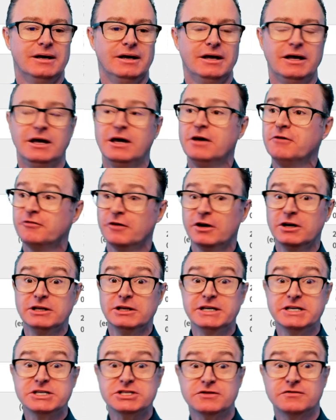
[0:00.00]
If a
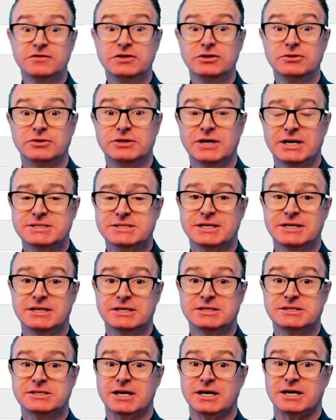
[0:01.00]
list view doesn't
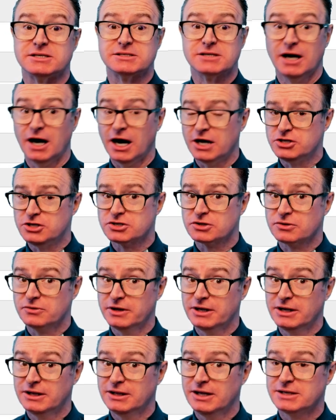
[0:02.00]
exist, I just
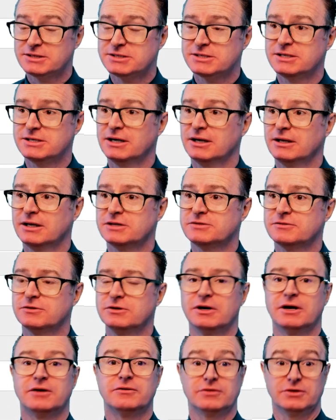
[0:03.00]
created that CLS view.
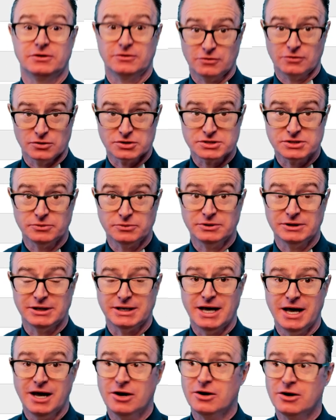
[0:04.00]
Of course, it will
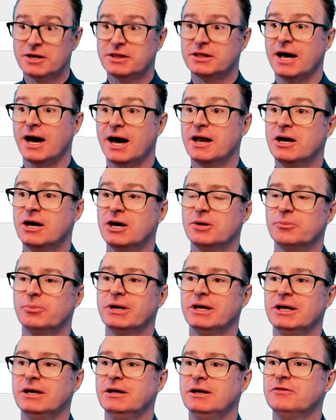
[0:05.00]
inherit that. But
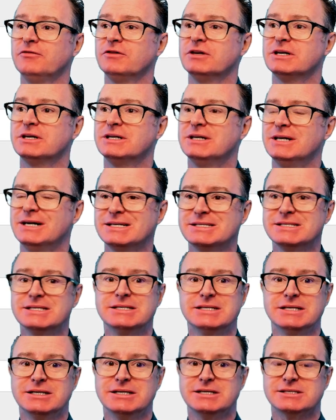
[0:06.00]
if it
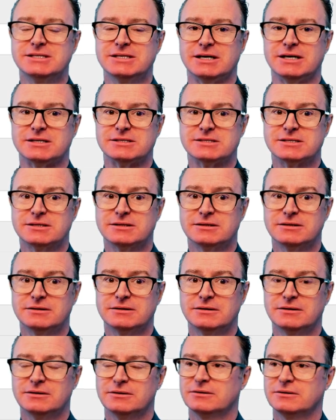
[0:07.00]
doesn't exist,
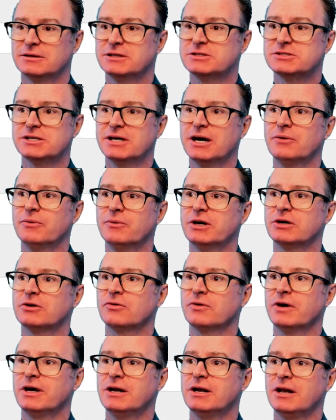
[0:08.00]
let's say I went and
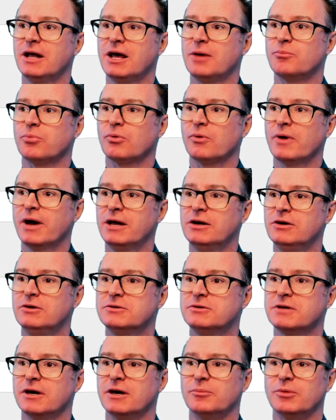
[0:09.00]
created a brand new
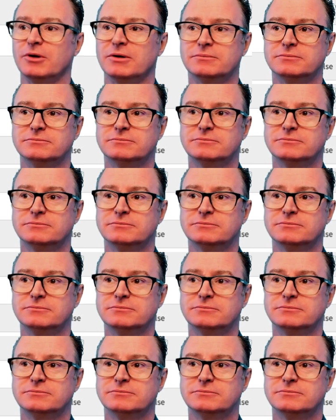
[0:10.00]
table.